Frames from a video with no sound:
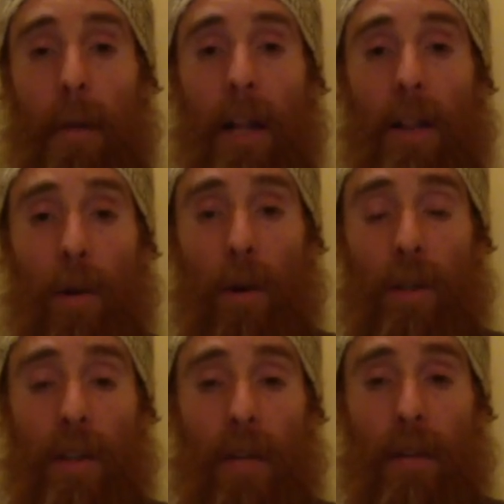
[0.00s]

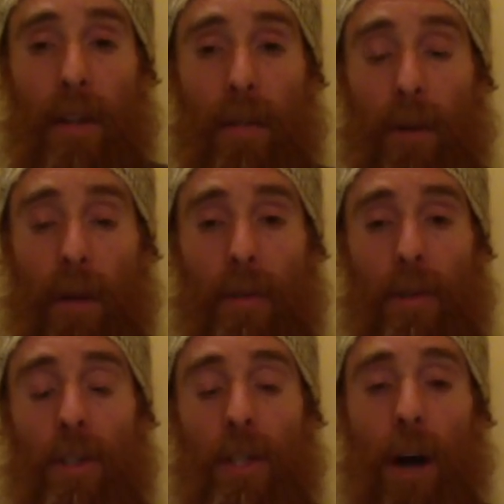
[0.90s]
Lord David live forever.
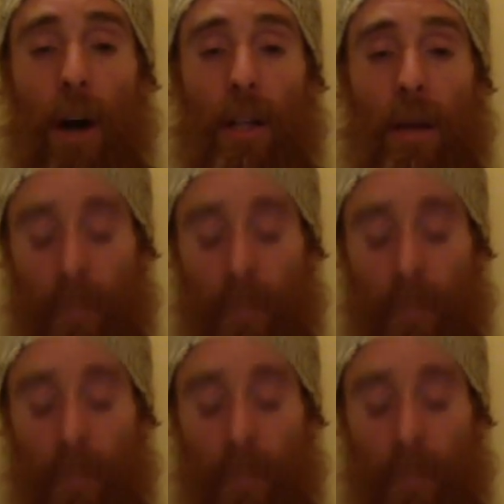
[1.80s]
So she called him,